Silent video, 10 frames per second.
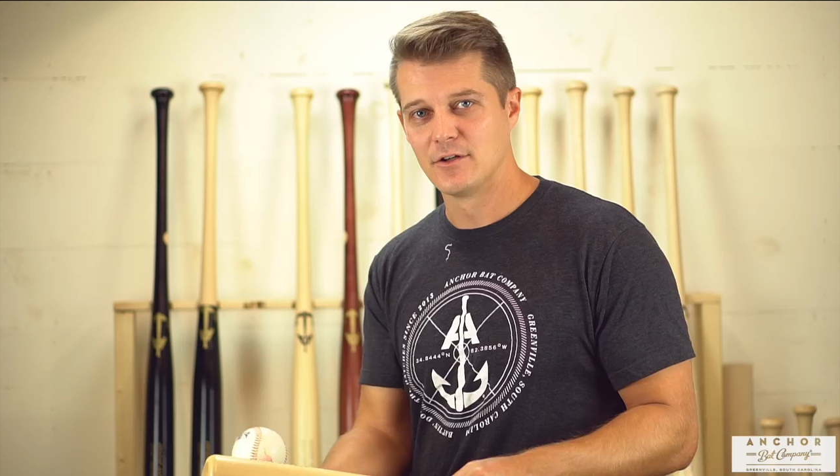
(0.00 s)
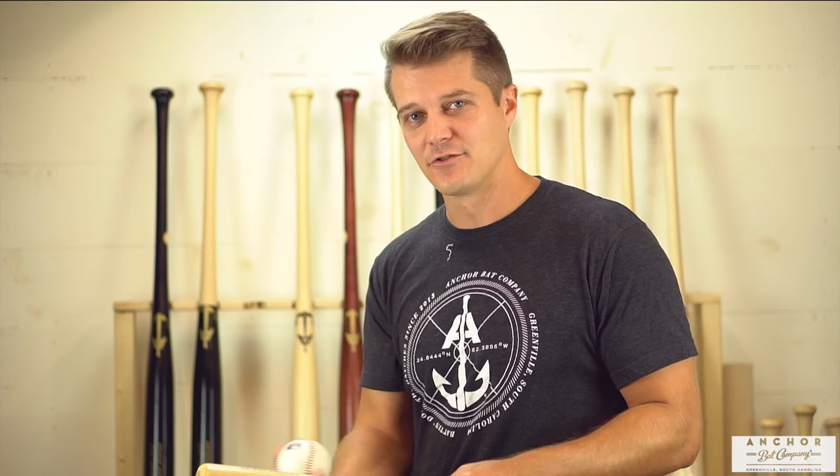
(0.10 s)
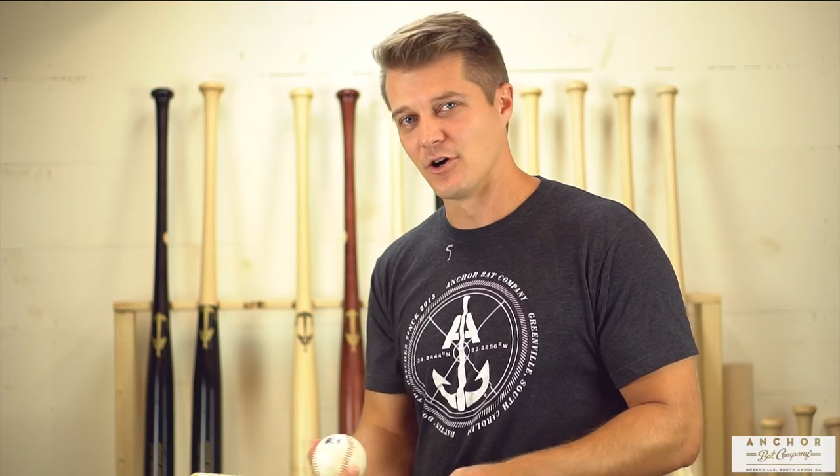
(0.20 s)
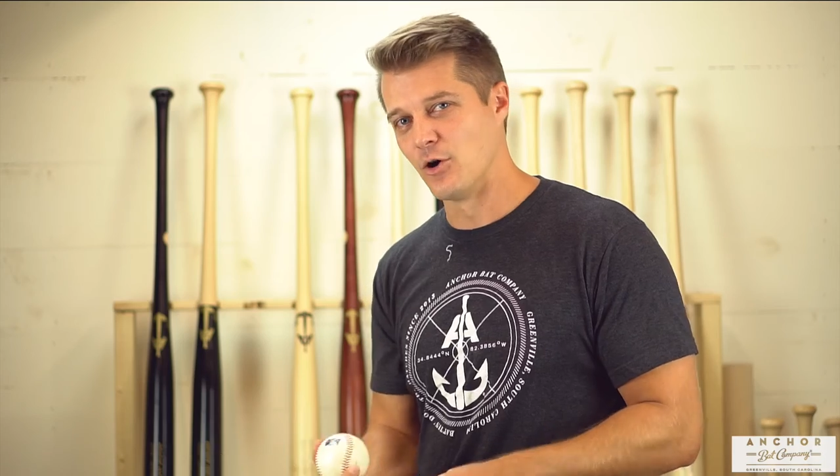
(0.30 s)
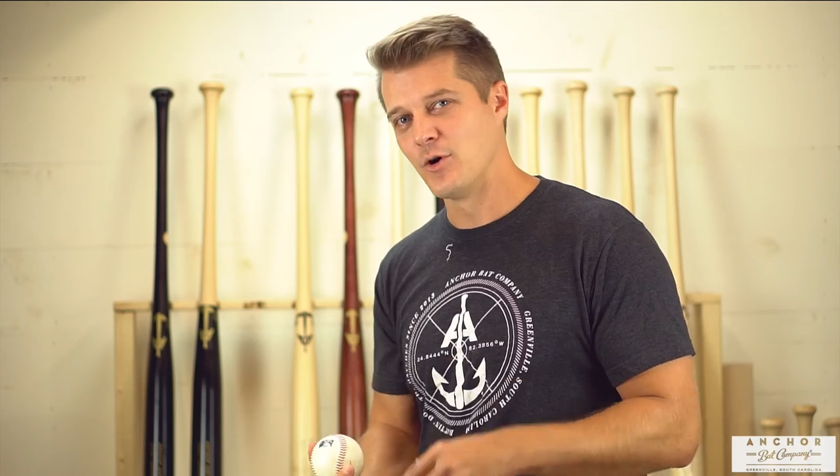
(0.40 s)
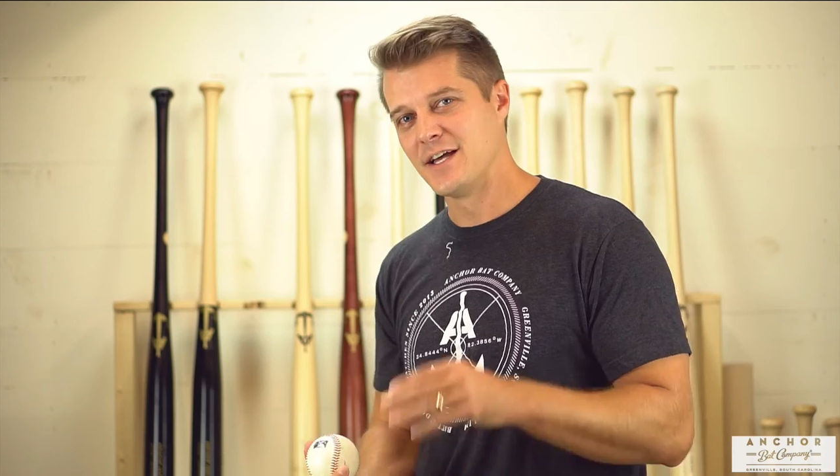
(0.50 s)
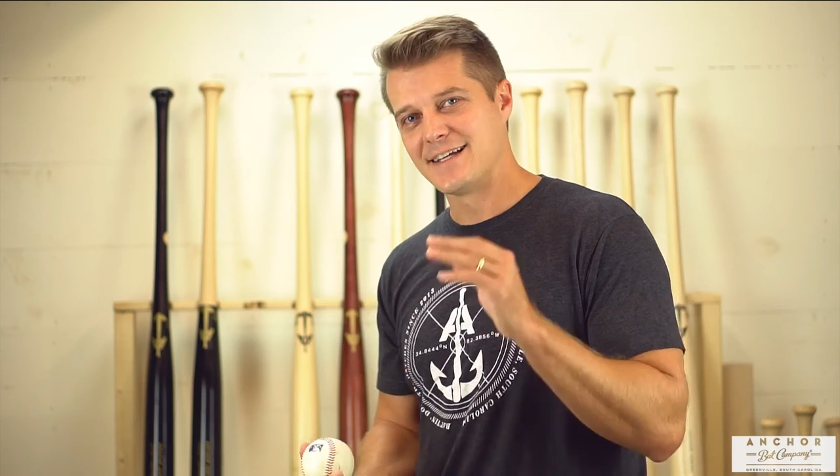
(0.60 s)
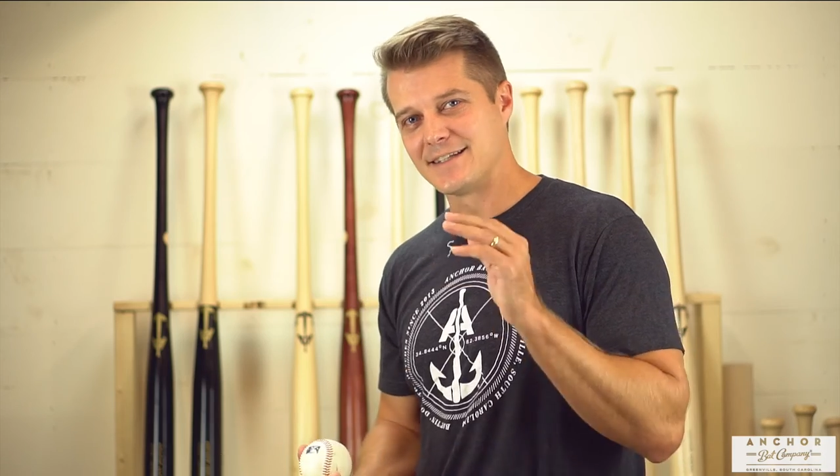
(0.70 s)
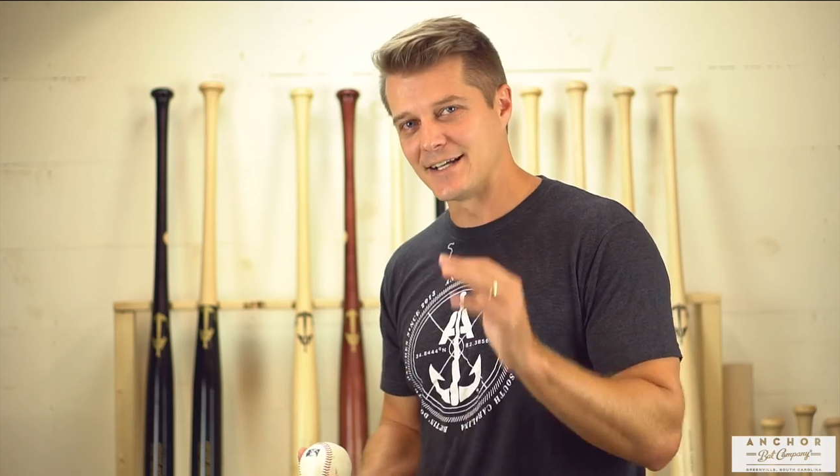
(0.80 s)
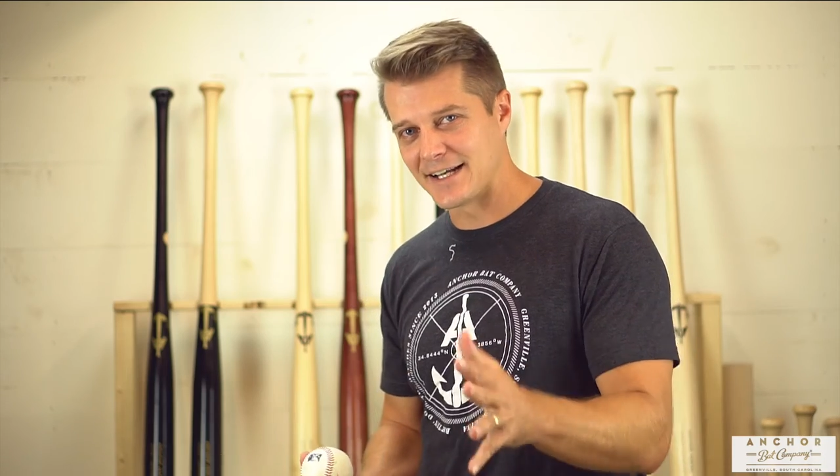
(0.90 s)
So
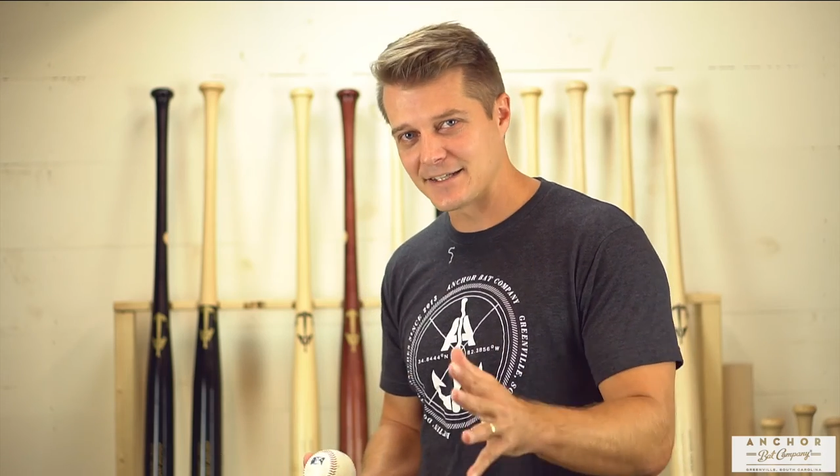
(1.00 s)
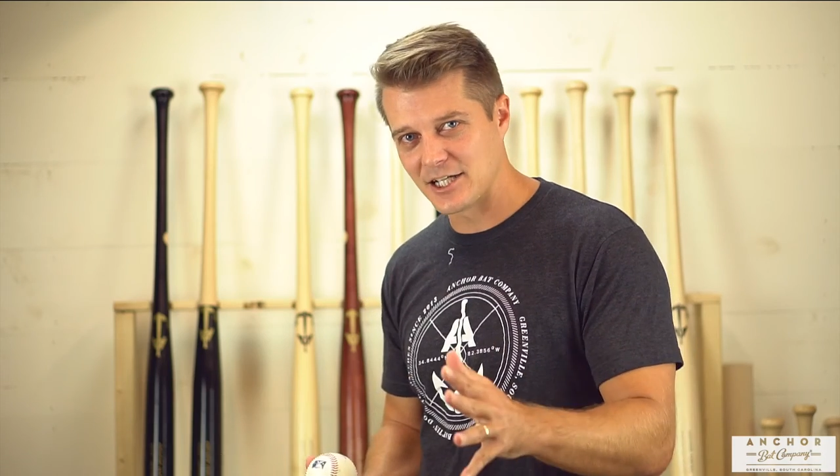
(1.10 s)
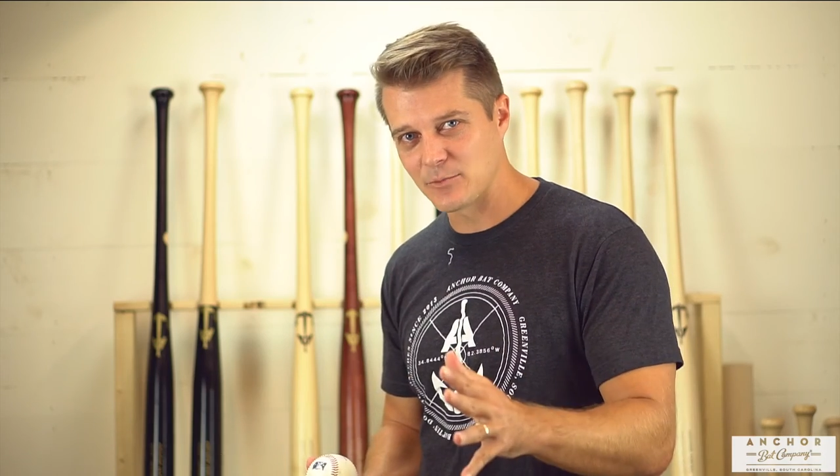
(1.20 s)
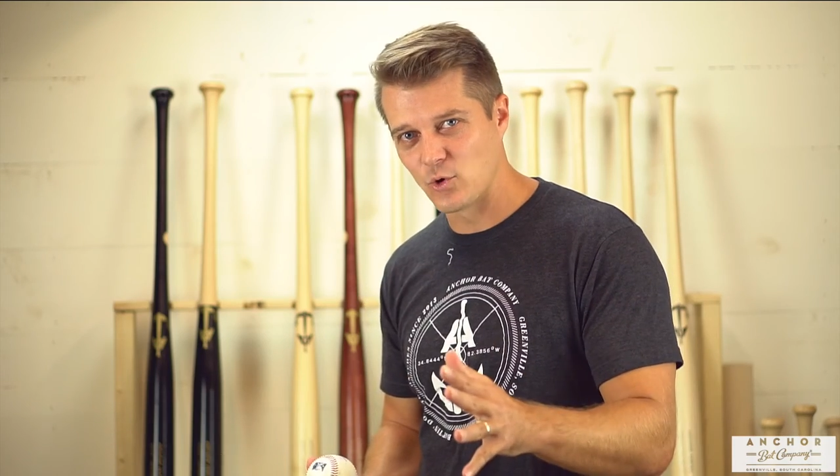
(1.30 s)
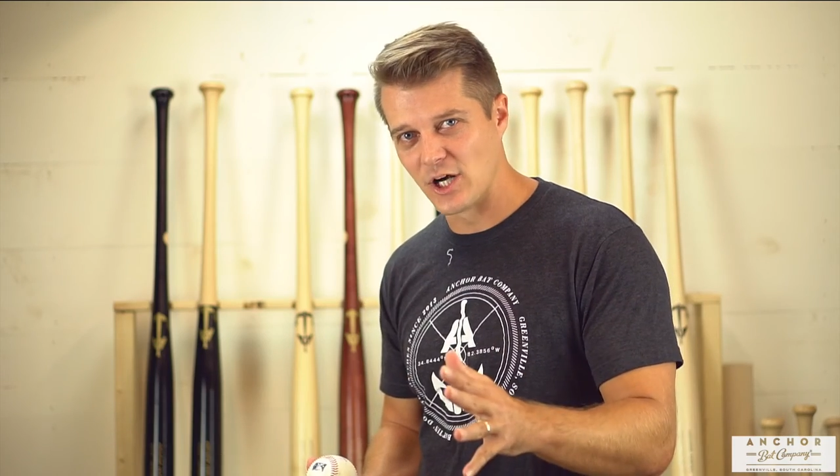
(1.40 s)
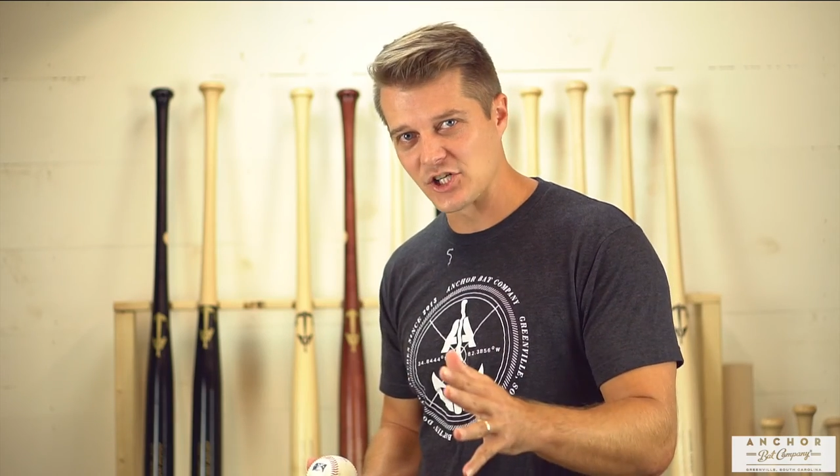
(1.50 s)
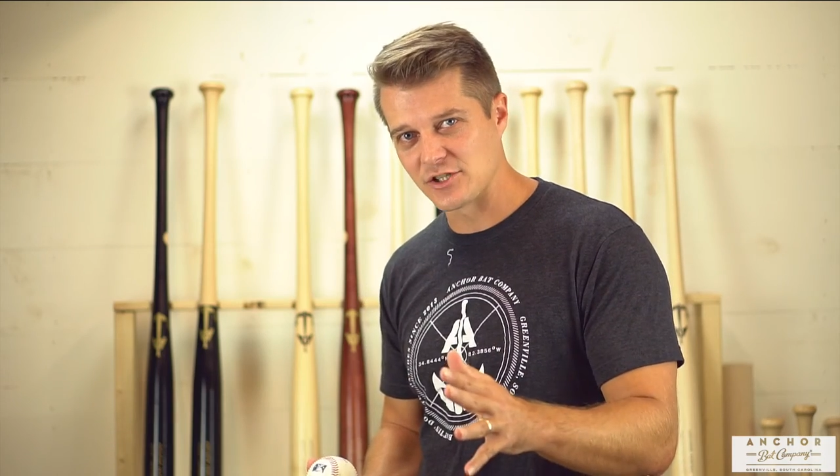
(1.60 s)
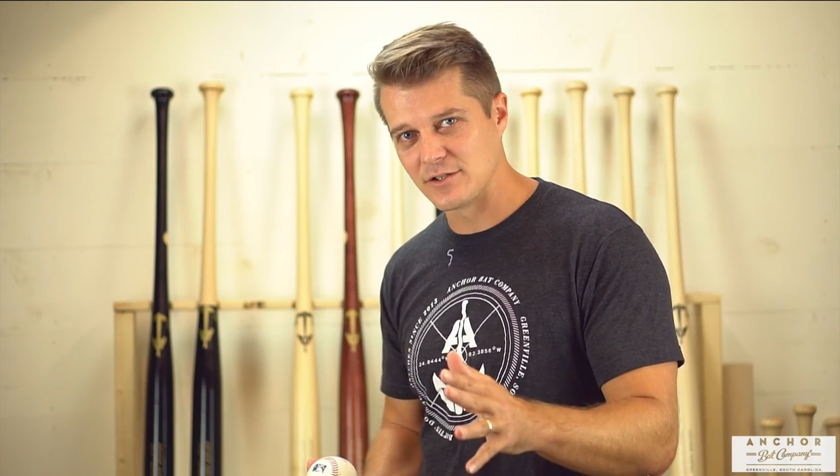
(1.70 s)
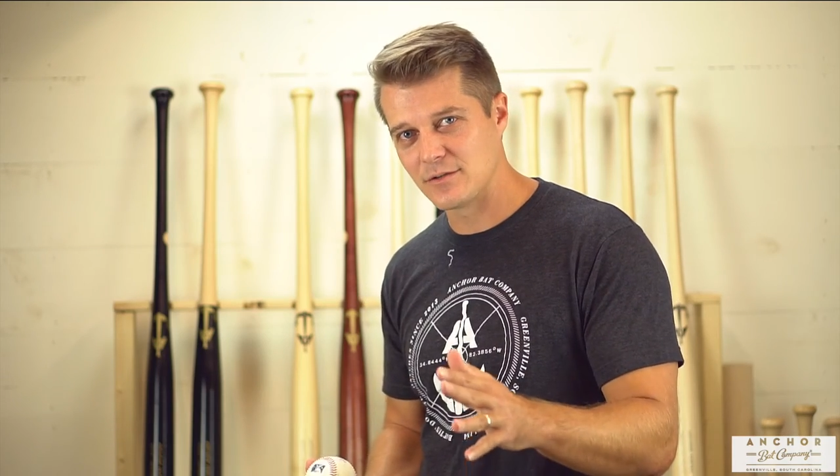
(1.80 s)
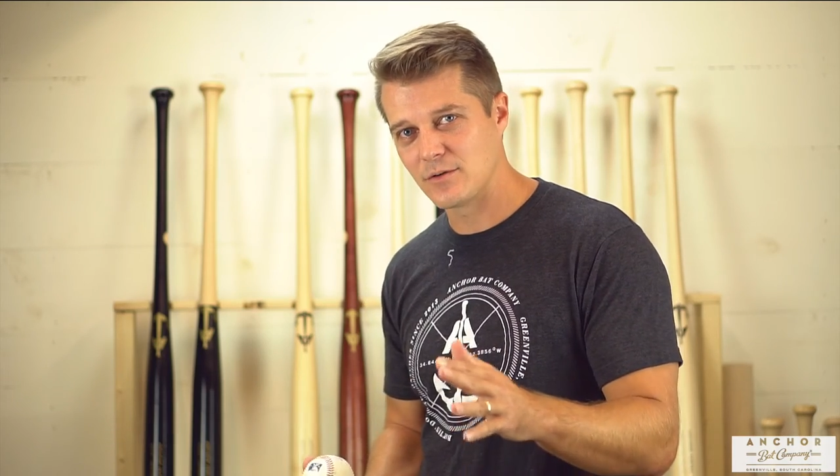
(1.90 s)
not a dumb
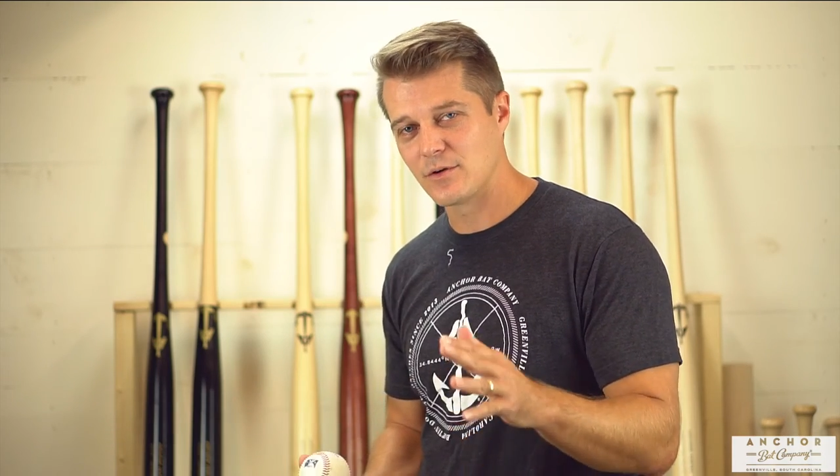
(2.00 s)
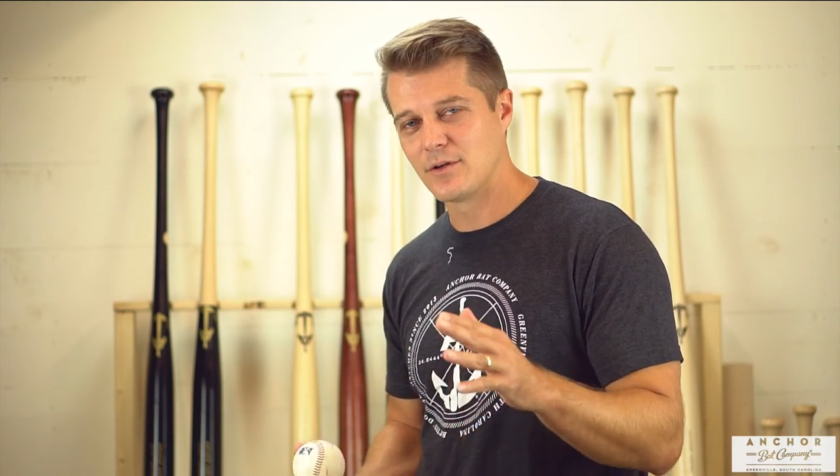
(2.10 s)
question.